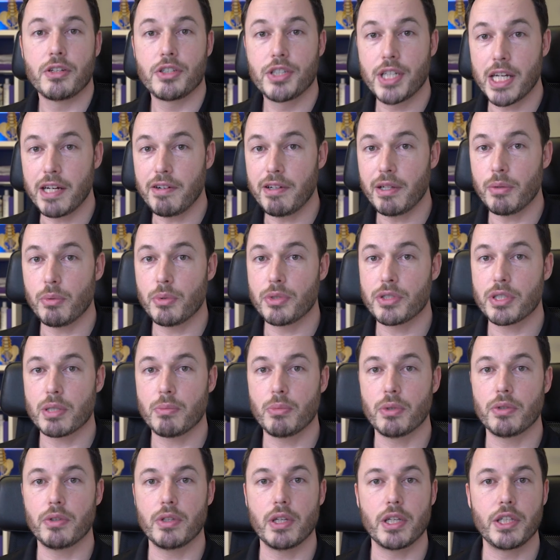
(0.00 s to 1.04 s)
share it with
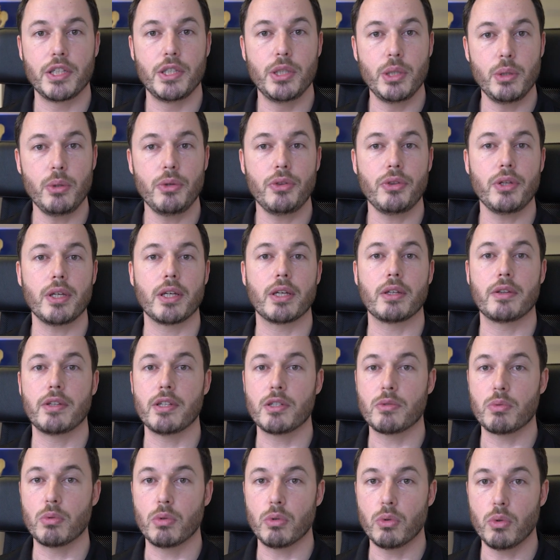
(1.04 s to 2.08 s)
someone that you think
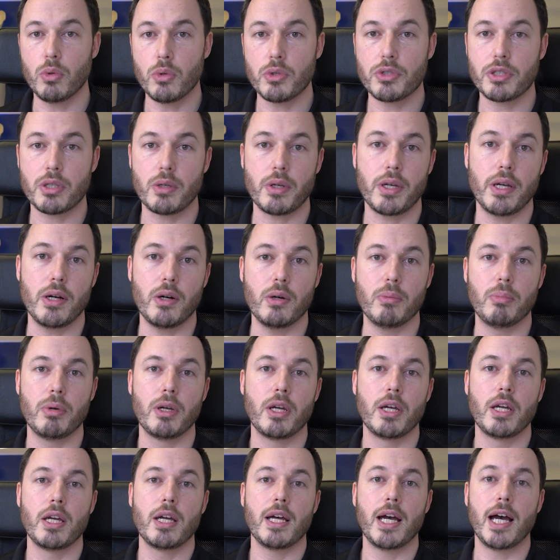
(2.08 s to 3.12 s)
this will also help,
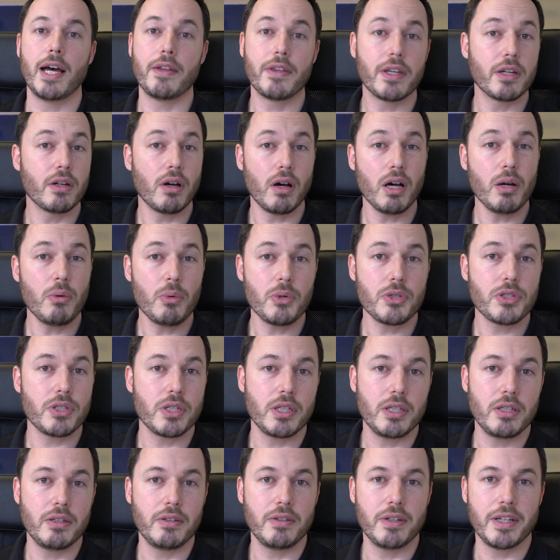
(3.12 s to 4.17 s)
and then I will
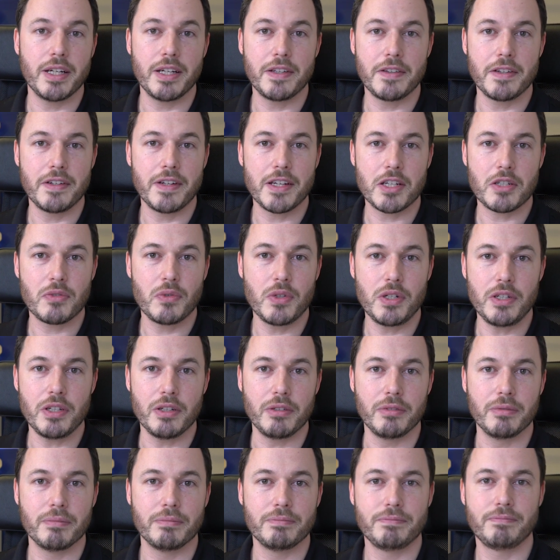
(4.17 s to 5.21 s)
see you in the next video.